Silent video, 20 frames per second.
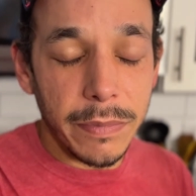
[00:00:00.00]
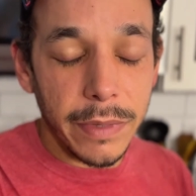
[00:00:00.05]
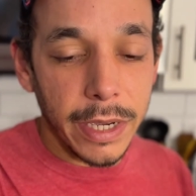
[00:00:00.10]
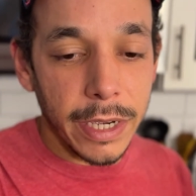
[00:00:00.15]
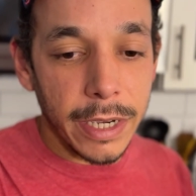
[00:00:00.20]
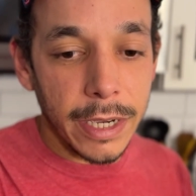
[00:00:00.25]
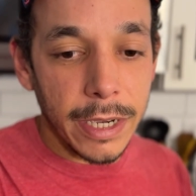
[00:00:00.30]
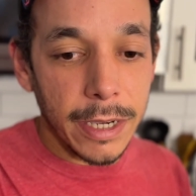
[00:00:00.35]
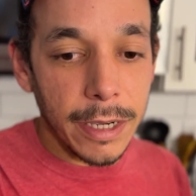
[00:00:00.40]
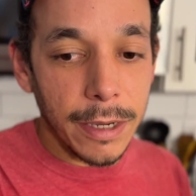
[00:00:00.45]

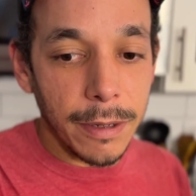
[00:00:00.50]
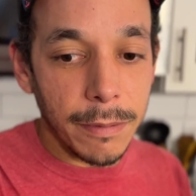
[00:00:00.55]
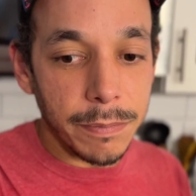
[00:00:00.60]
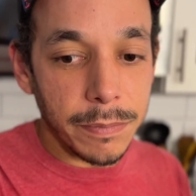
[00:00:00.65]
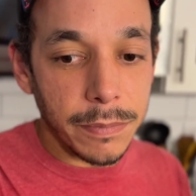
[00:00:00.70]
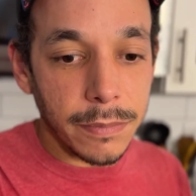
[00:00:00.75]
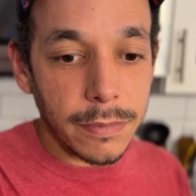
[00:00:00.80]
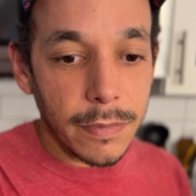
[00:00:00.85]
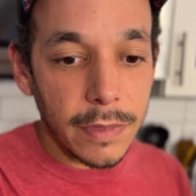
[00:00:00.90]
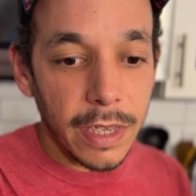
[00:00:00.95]

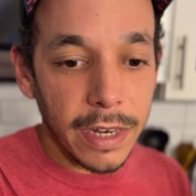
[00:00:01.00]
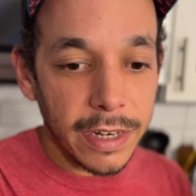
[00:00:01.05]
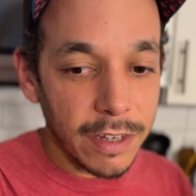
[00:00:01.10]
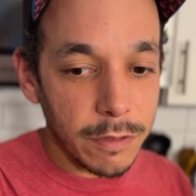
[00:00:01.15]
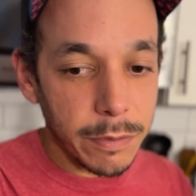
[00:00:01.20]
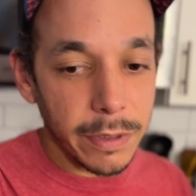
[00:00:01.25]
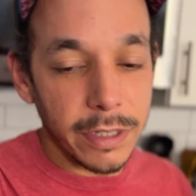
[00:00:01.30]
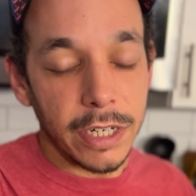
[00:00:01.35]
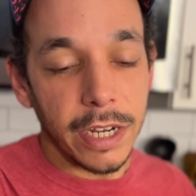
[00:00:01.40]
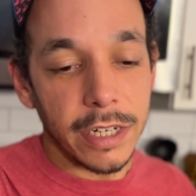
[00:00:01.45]
And it gives
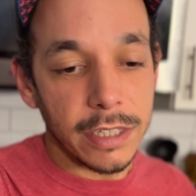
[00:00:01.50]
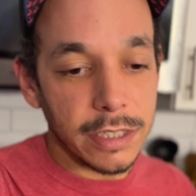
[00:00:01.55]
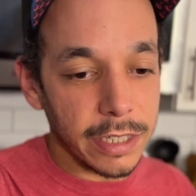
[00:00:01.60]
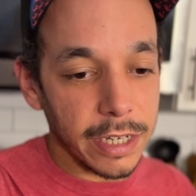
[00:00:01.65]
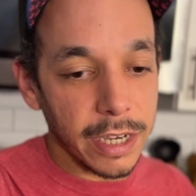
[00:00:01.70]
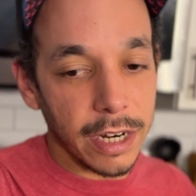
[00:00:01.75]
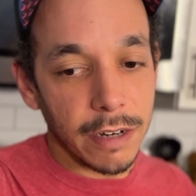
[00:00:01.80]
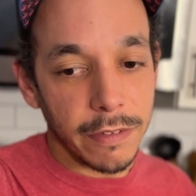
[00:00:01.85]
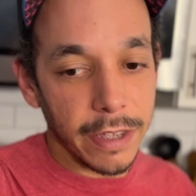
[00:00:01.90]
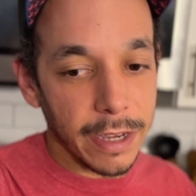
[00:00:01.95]
me a chance to
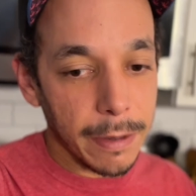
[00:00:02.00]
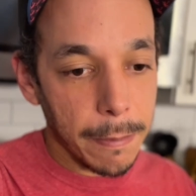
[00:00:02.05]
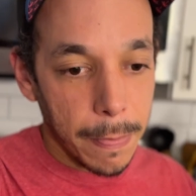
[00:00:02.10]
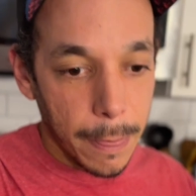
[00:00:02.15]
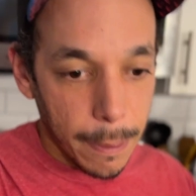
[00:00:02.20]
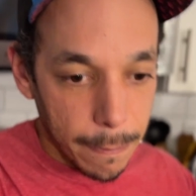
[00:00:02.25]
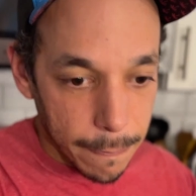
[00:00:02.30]
kind of like